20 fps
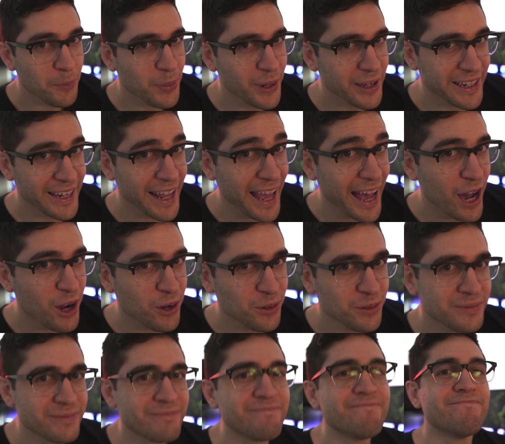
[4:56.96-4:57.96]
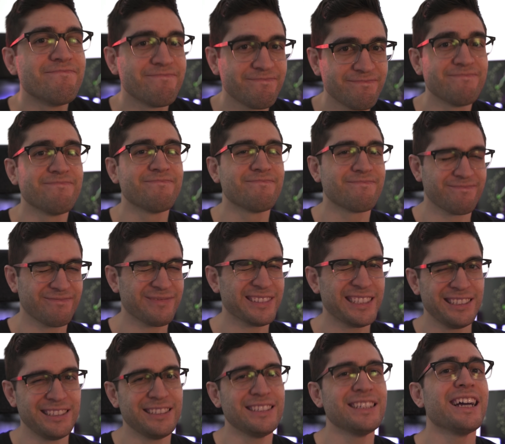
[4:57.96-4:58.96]
But now
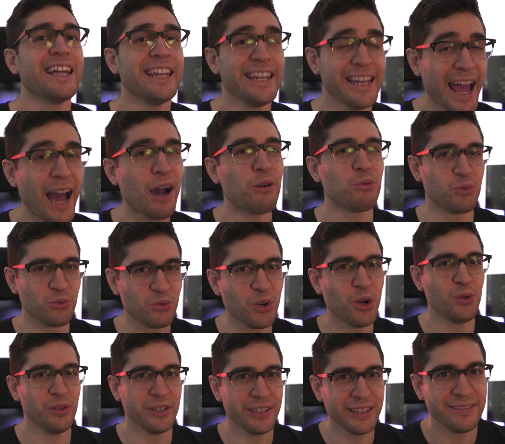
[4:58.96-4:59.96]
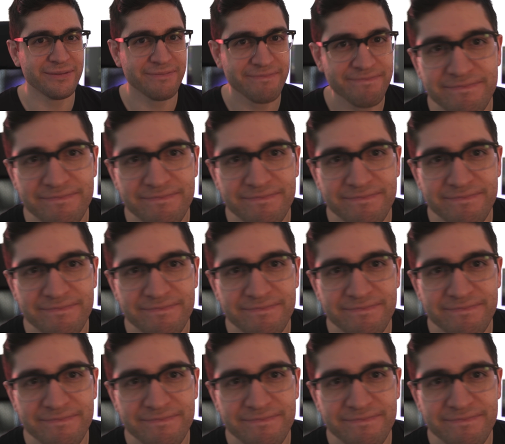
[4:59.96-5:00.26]
we're rolling.